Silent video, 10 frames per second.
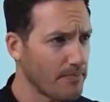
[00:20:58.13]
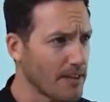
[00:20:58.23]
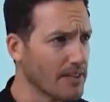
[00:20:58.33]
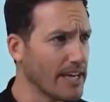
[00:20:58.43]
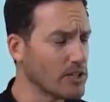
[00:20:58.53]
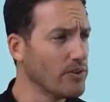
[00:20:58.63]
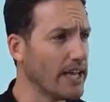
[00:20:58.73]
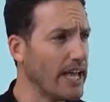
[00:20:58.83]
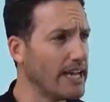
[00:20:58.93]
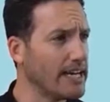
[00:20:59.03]
that's
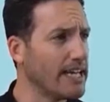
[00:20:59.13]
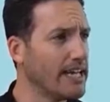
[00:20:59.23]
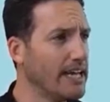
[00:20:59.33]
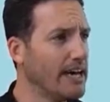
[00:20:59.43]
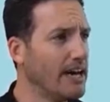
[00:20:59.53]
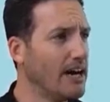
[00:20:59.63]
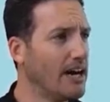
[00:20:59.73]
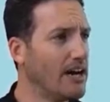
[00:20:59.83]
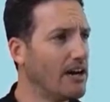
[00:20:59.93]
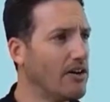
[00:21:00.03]
really handy.
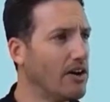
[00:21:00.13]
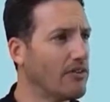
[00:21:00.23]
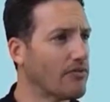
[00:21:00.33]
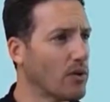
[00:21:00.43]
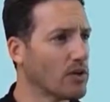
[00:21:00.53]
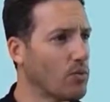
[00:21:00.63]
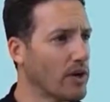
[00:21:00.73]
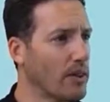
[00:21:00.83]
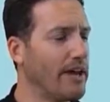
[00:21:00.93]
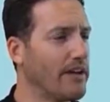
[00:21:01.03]
Of course, one
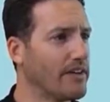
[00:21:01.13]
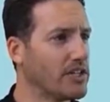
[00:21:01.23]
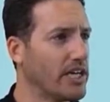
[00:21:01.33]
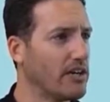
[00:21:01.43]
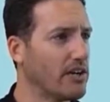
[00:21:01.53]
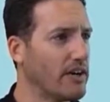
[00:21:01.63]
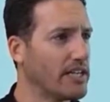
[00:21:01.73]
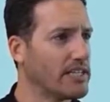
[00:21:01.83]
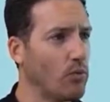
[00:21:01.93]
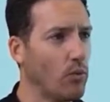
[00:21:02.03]
of the benefits here
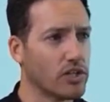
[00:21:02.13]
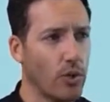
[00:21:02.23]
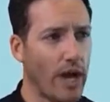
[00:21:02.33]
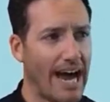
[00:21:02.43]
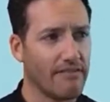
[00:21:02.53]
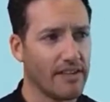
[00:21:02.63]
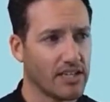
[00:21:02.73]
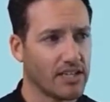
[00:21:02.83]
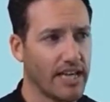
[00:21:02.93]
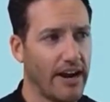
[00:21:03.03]
is that once you have
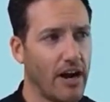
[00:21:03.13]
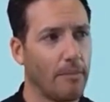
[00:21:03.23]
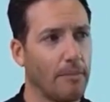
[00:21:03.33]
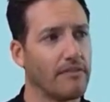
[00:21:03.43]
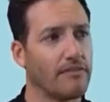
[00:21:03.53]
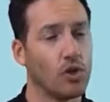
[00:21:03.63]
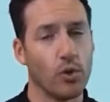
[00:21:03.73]
this set up, if new